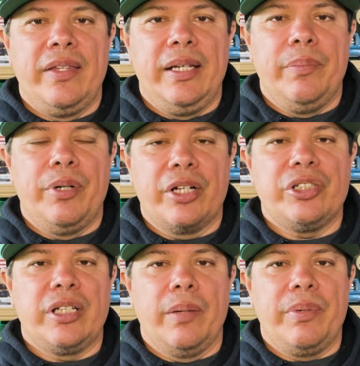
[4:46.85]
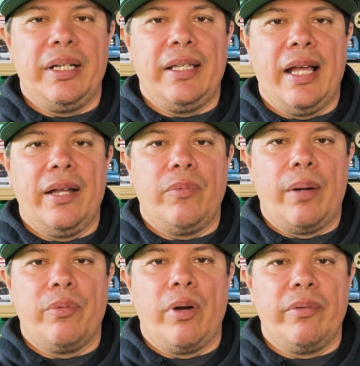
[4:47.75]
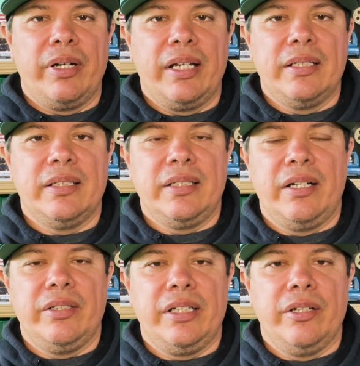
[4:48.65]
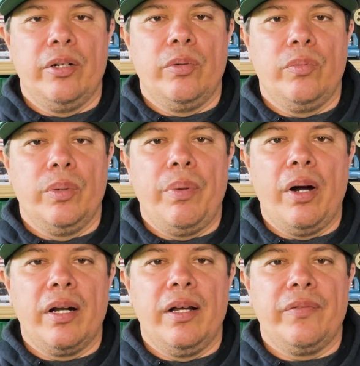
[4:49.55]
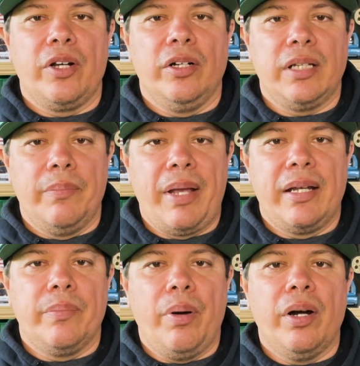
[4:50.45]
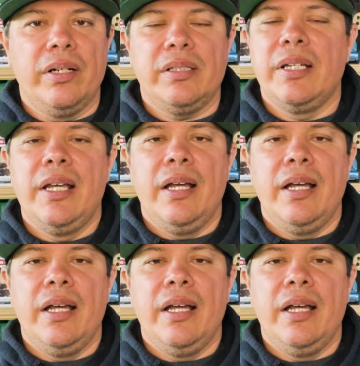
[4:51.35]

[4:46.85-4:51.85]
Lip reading: the production company that Robert Rodriguez and Tarantino were part of, called A Band Apart.